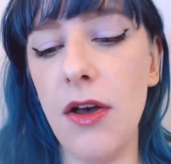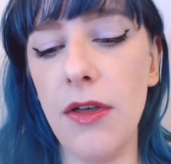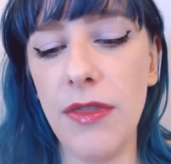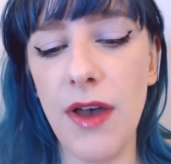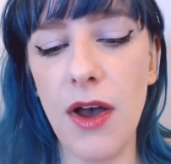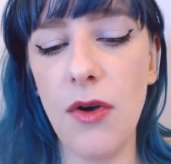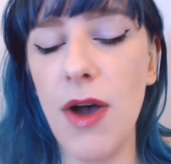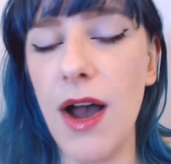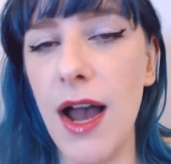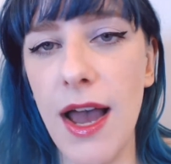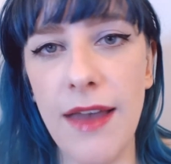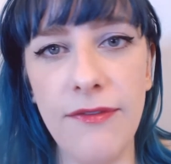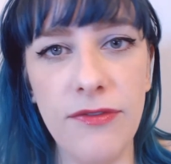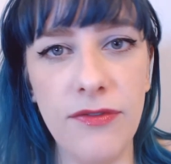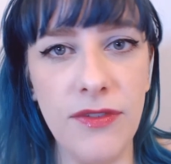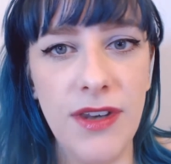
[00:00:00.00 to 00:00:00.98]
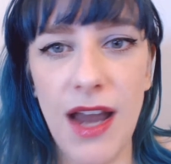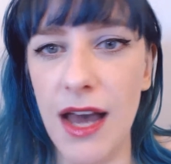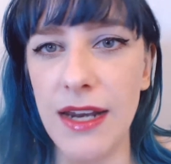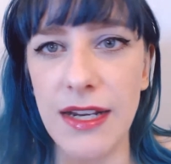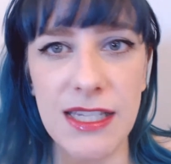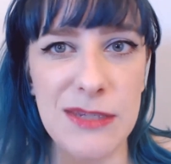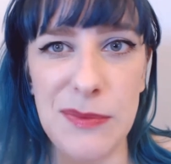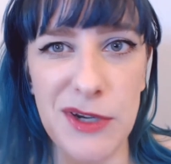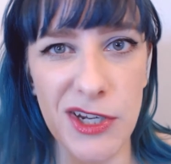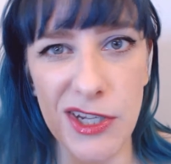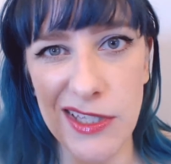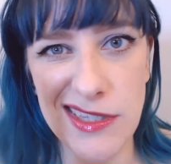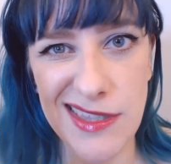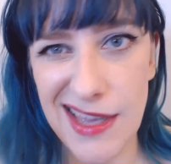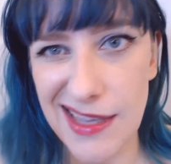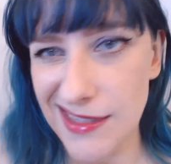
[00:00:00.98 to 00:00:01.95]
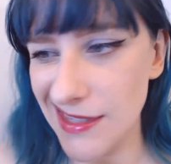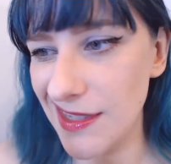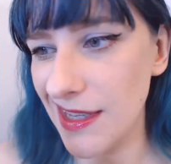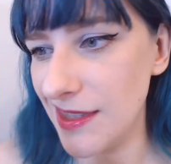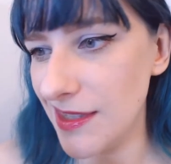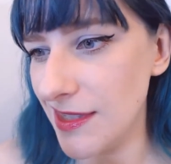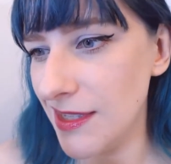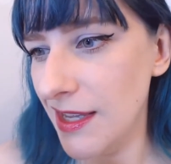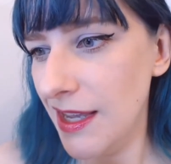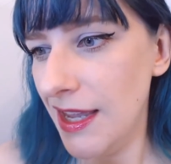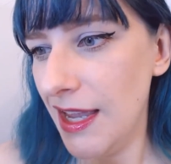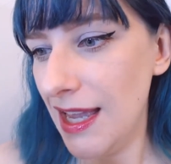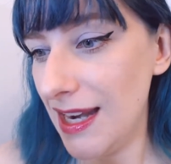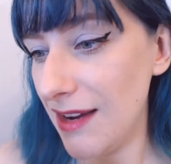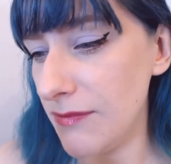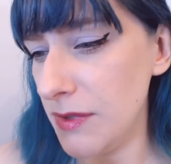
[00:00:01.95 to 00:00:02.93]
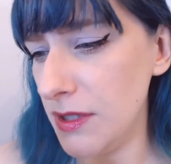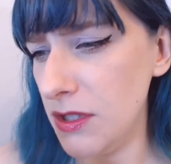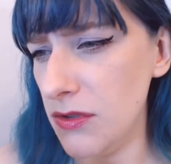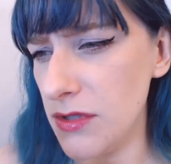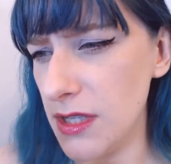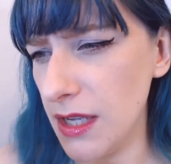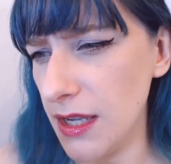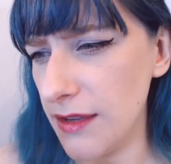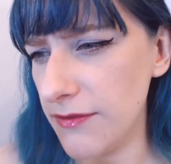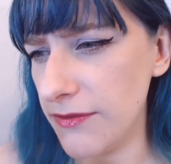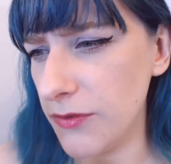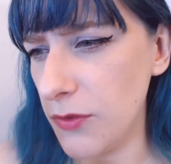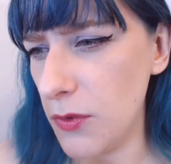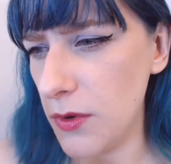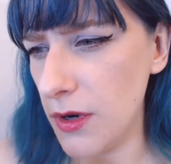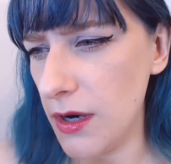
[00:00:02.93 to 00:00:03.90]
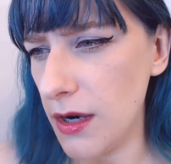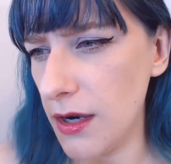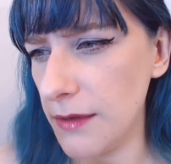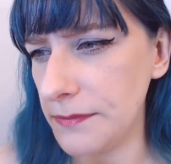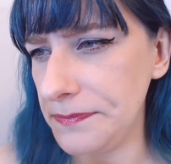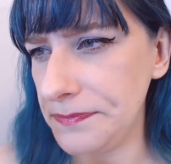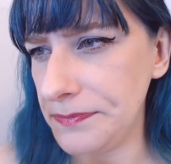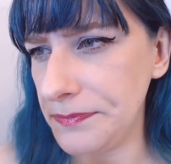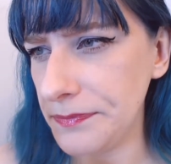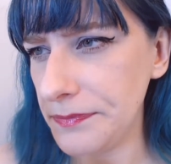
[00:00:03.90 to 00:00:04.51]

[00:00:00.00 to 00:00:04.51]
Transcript: although I've not experienced that since, and I've been using it for,